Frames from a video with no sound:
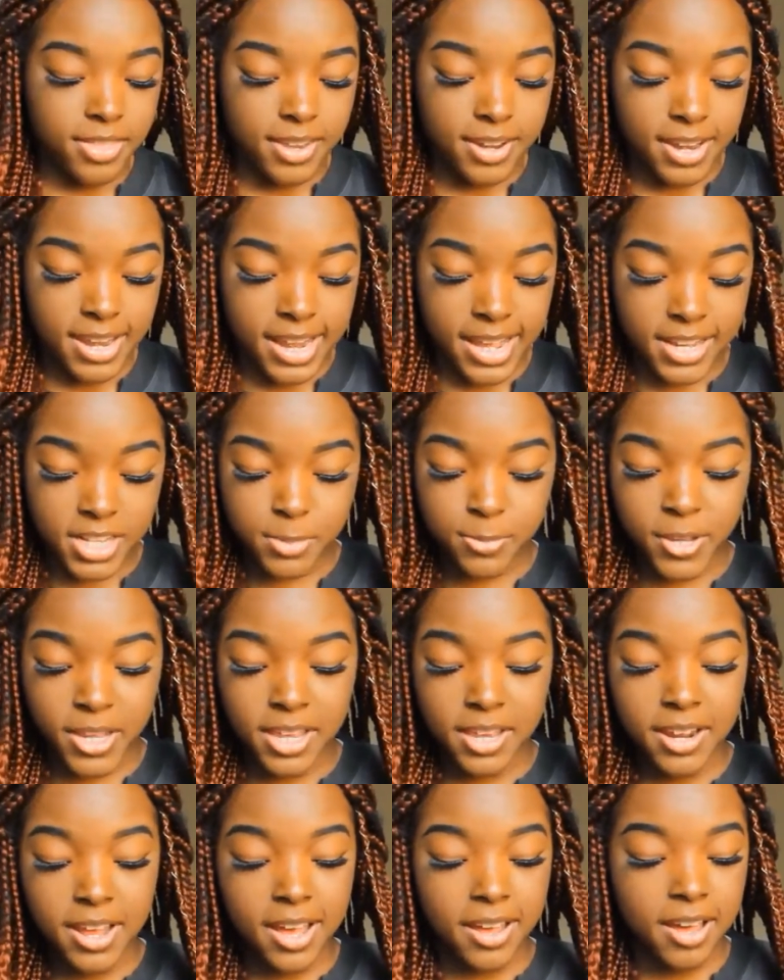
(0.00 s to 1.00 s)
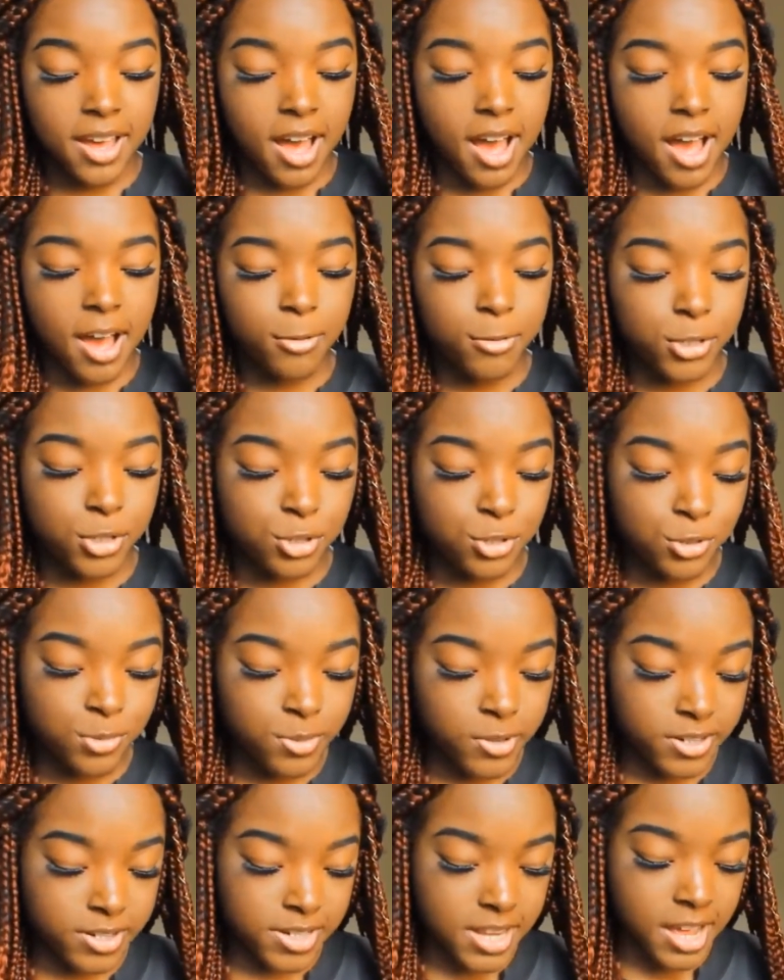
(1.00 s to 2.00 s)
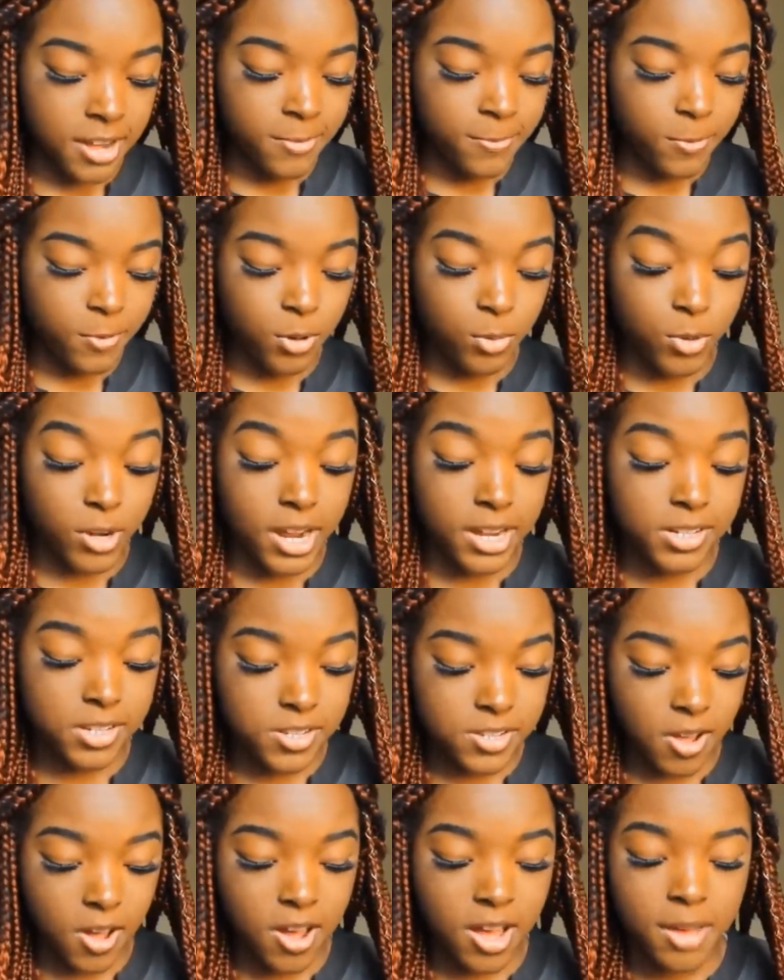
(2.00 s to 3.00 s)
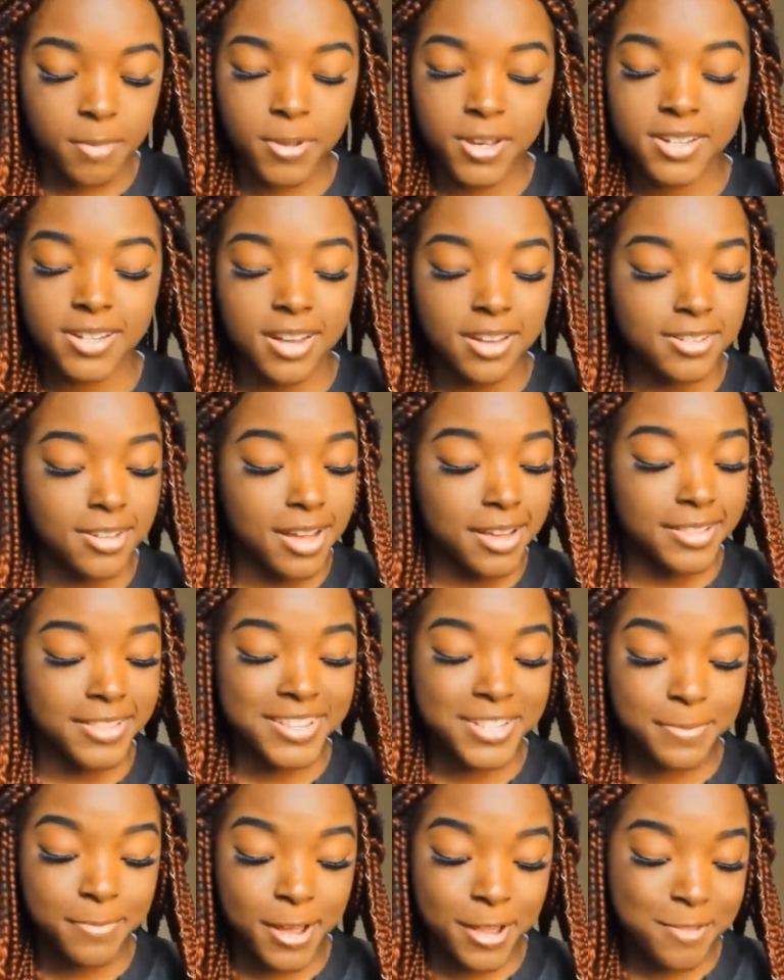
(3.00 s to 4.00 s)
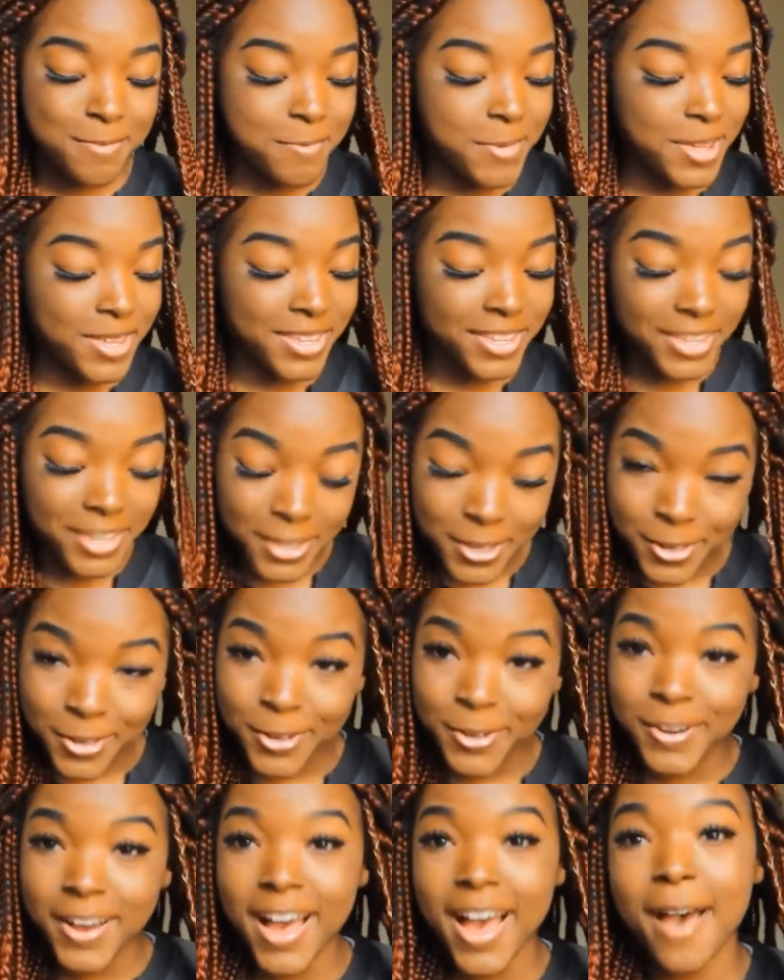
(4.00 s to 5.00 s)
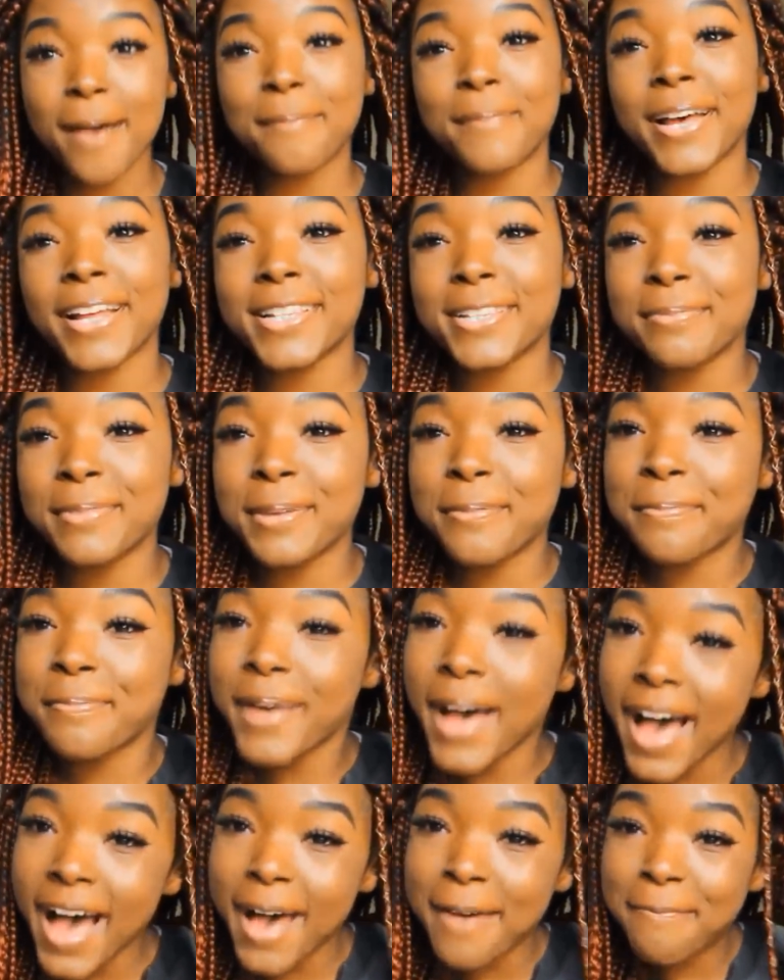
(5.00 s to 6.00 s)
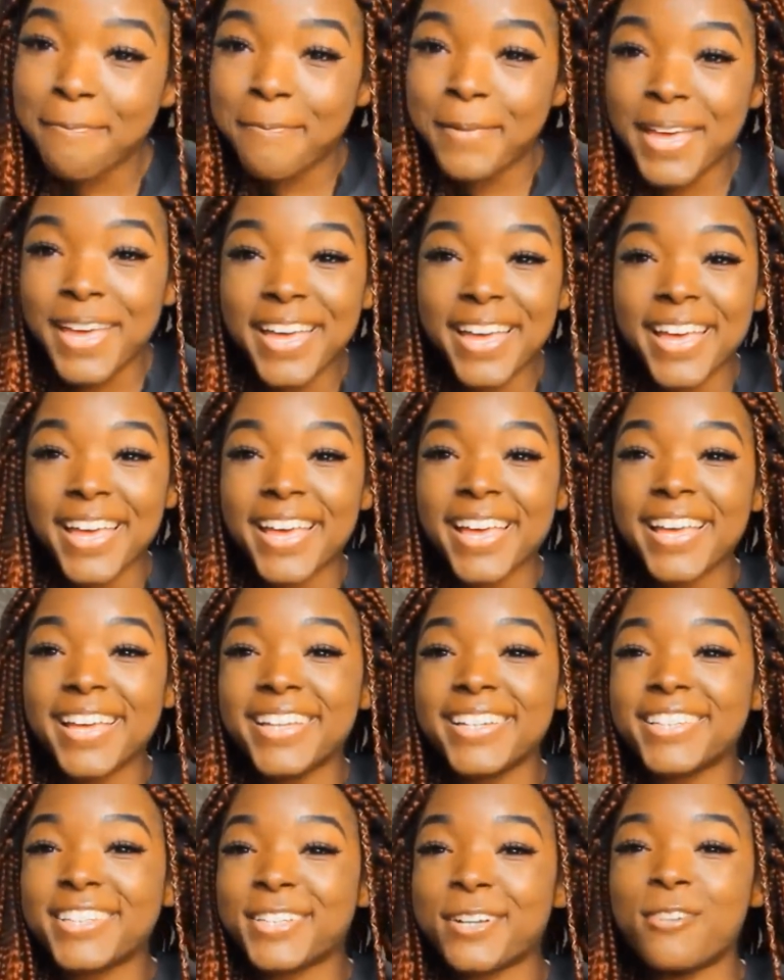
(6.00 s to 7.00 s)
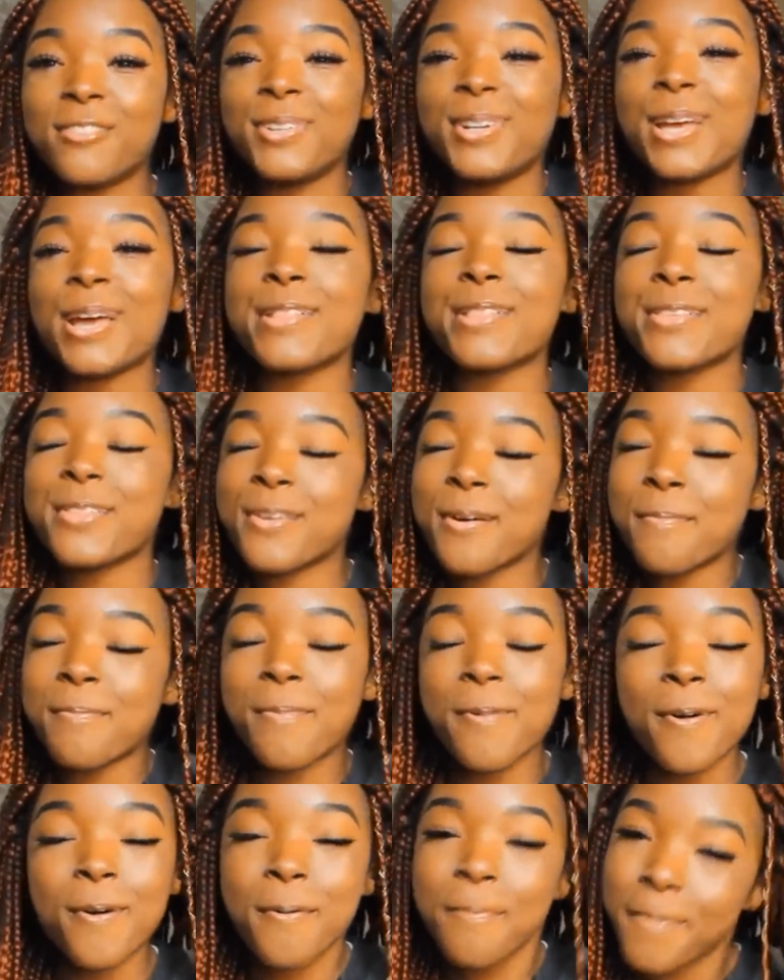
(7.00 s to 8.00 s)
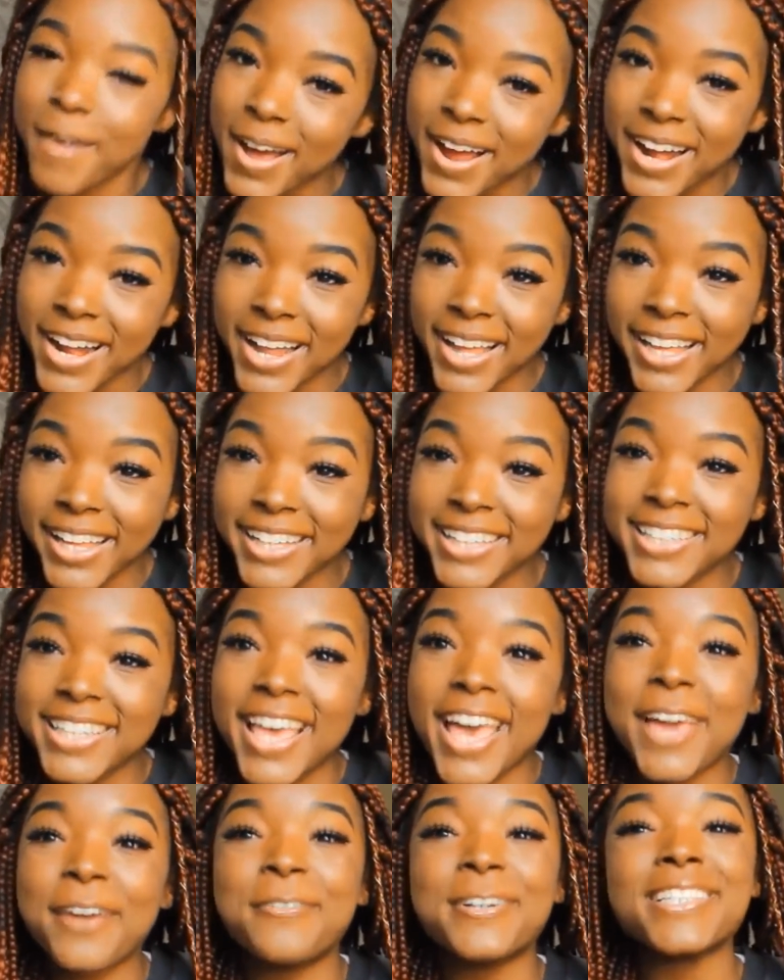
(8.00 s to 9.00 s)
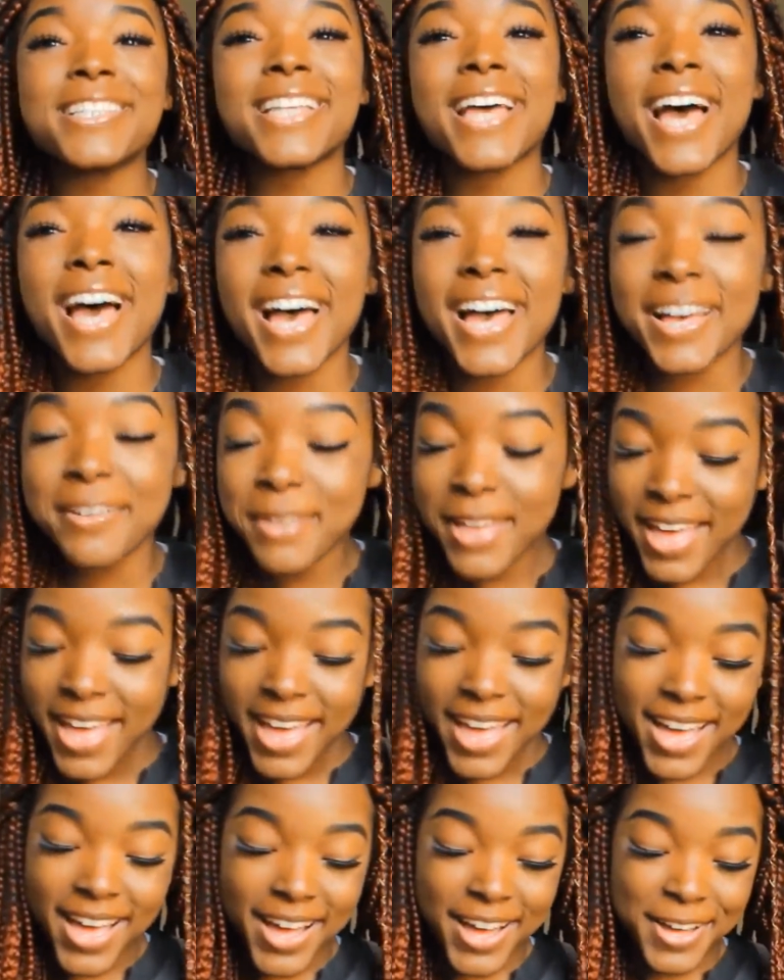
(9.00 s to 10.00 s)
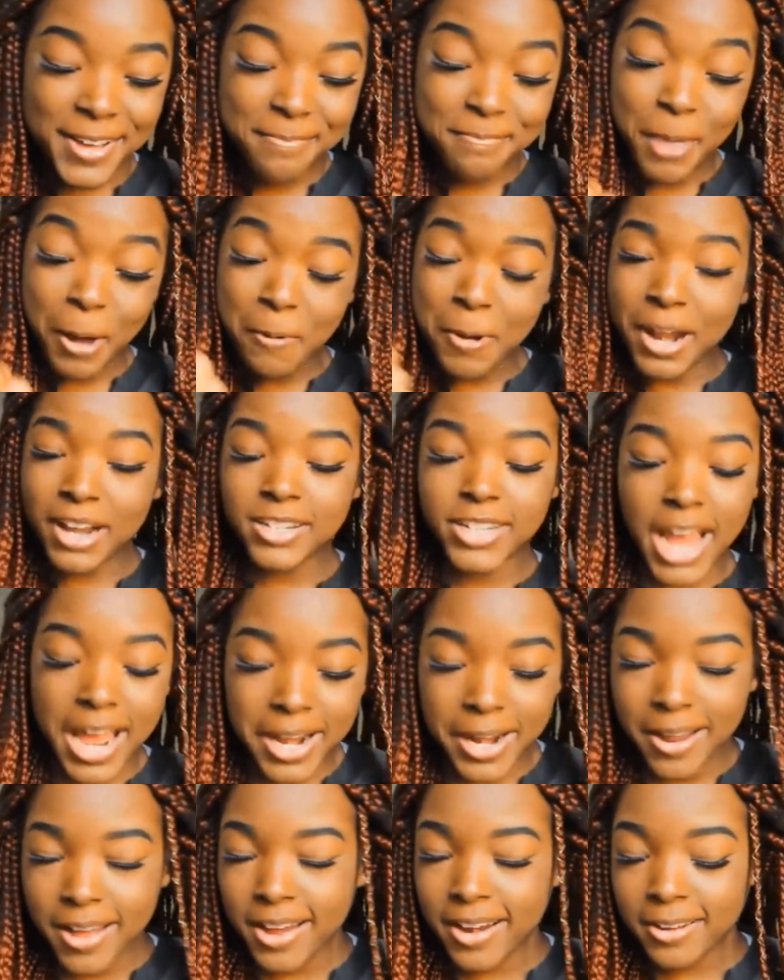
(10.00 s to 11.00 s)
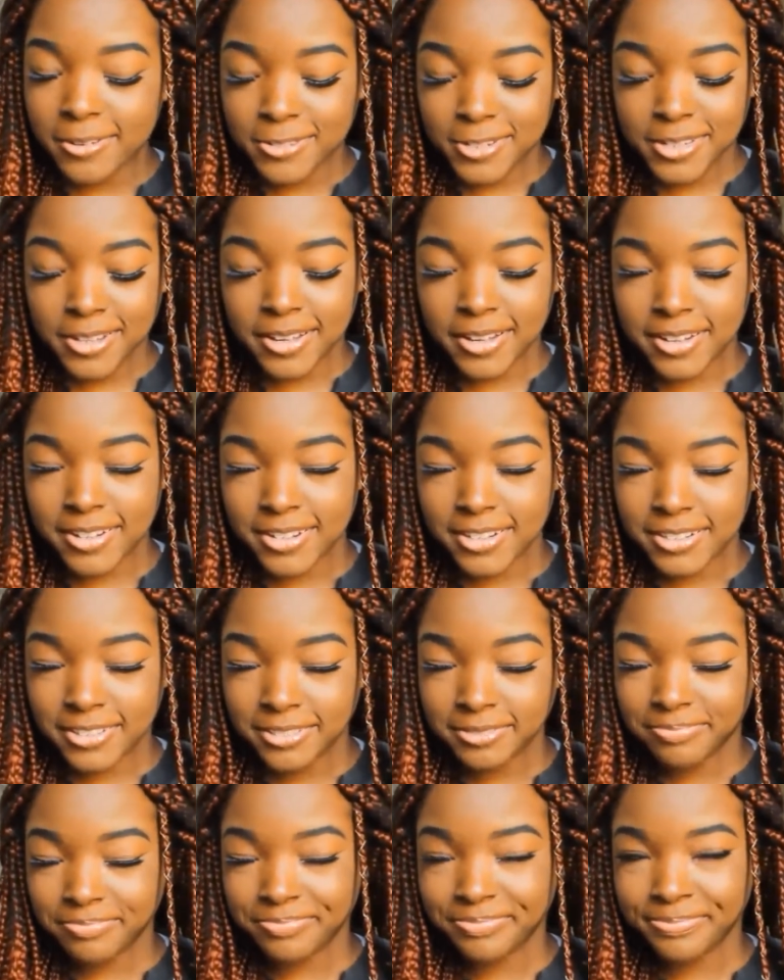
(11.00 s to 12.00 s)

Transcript: The next bikini I got, I was super excited for when I saw it, because I was like, this is about to be cute. I'm about to be popping, showing up to the pool parties, like, what's up? But when I tried it on, I was like,